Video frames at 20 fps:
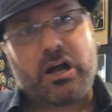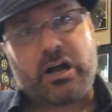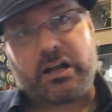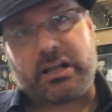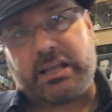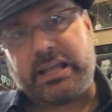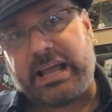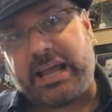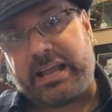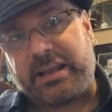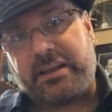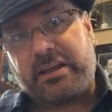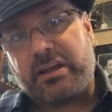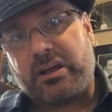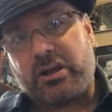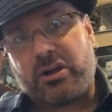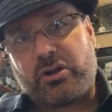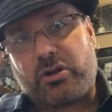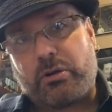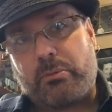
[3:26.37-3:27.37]
Again,
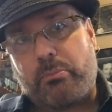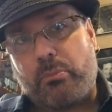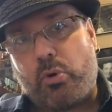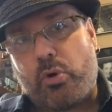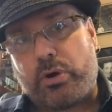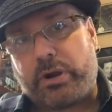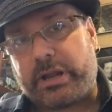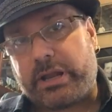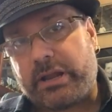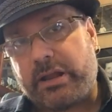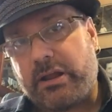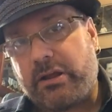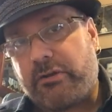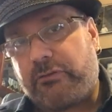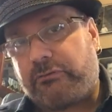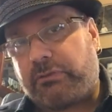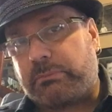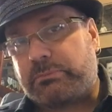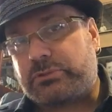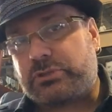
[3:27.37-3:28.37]
good morning
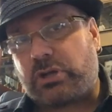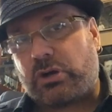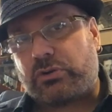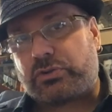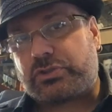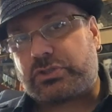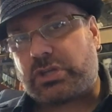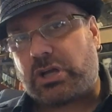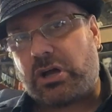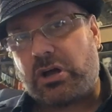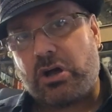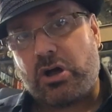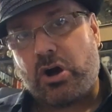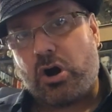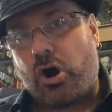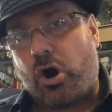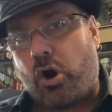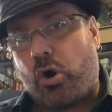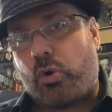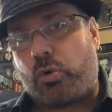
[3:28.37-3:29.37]
from Tulsa,
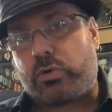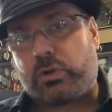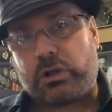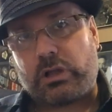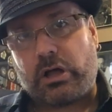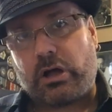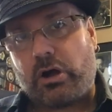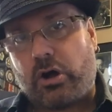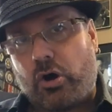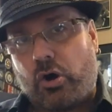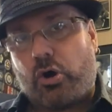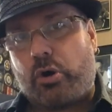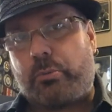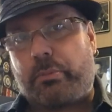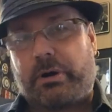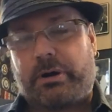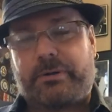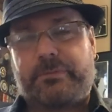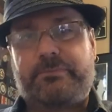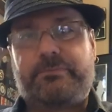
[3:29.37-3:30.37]

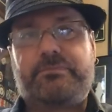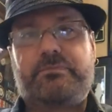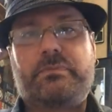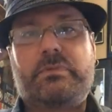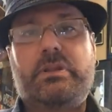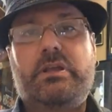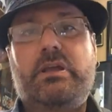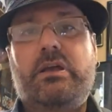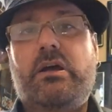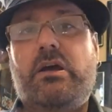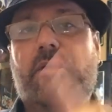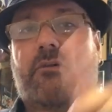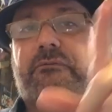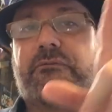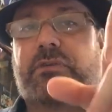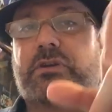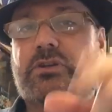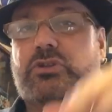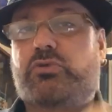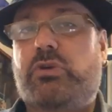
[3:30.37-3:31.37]
Oklahoma.
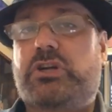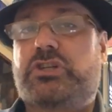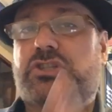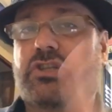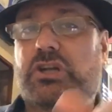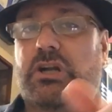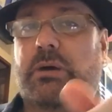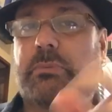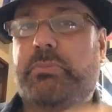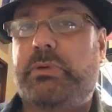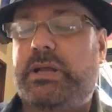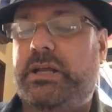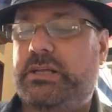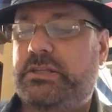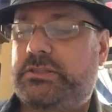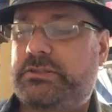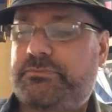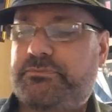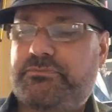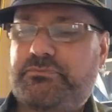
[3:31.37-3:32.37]
First question up
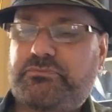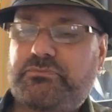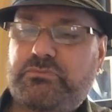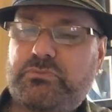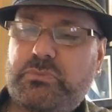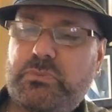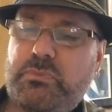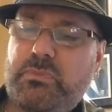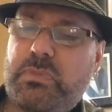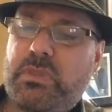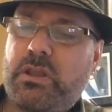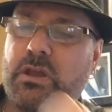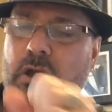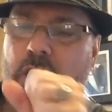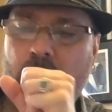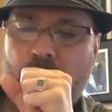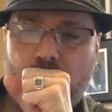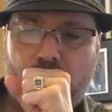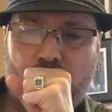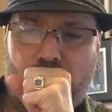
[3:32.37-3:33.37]
is,
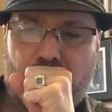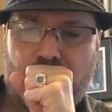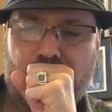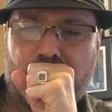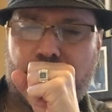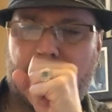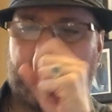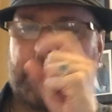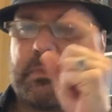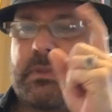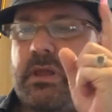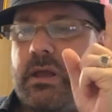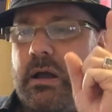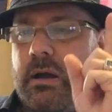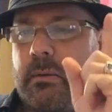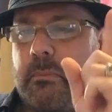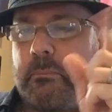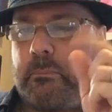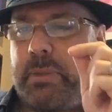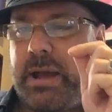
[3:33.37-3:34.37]

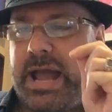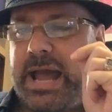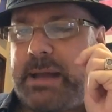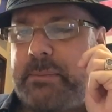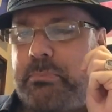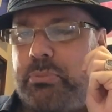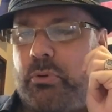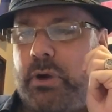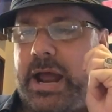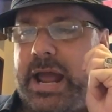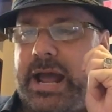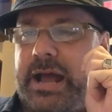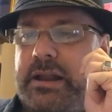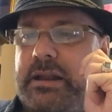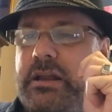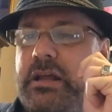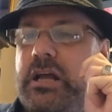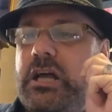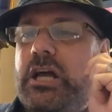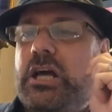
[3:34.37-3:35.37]
Bad
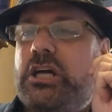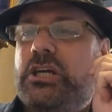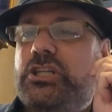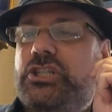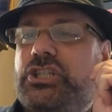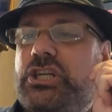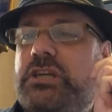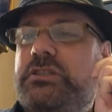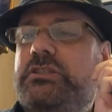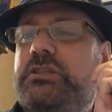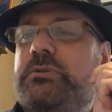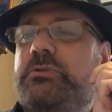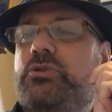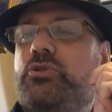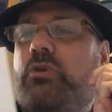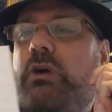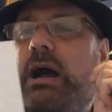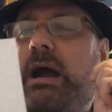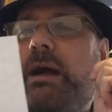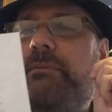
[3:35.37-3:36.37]
Brad, just
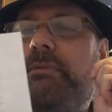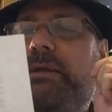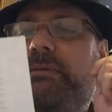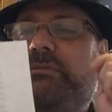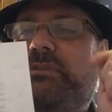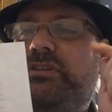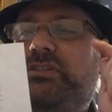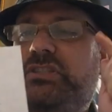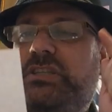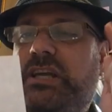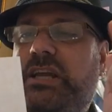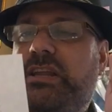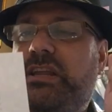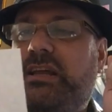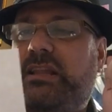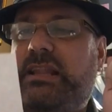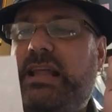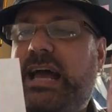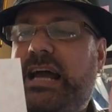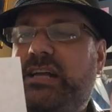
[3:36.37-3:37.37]
subscribed after seeing
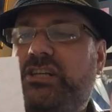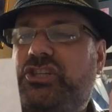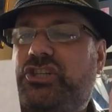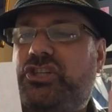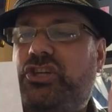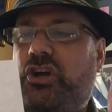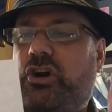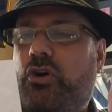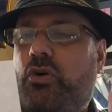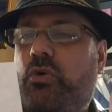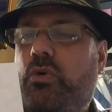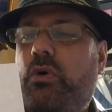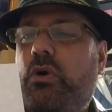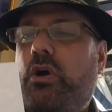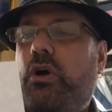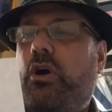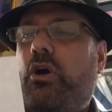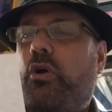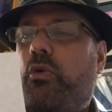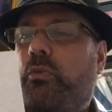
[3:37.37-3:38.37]
your last show
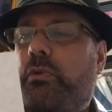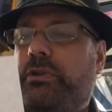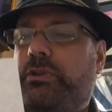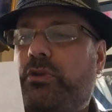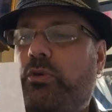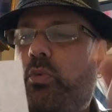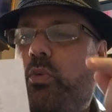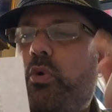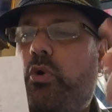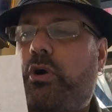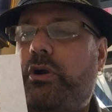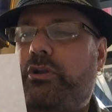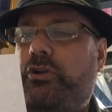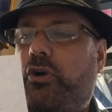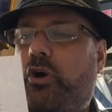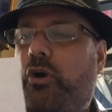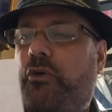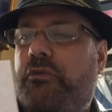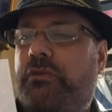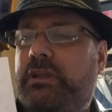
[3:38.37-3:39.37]
with the
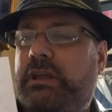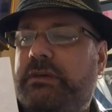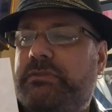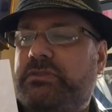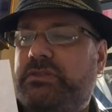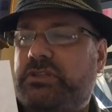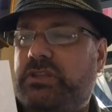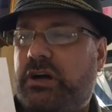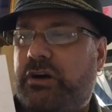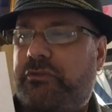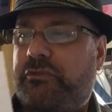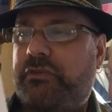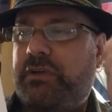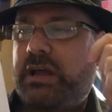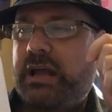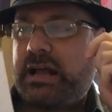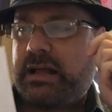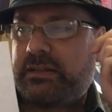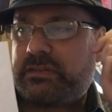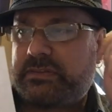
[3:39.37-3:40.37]
Ward Kovalev stuff.
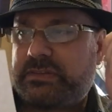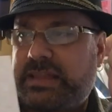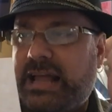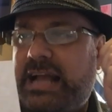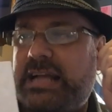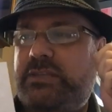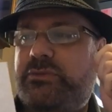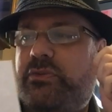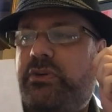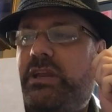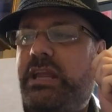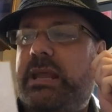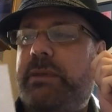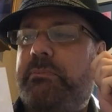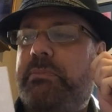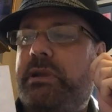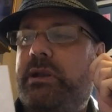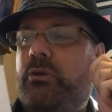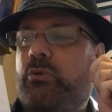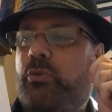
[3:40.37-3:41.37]
Thanks for
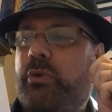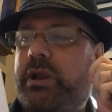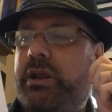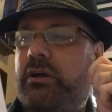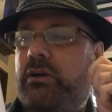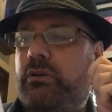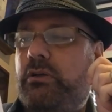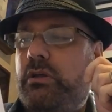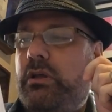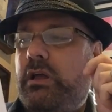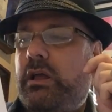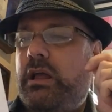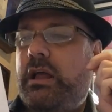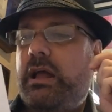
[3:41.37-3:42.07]
keeping it real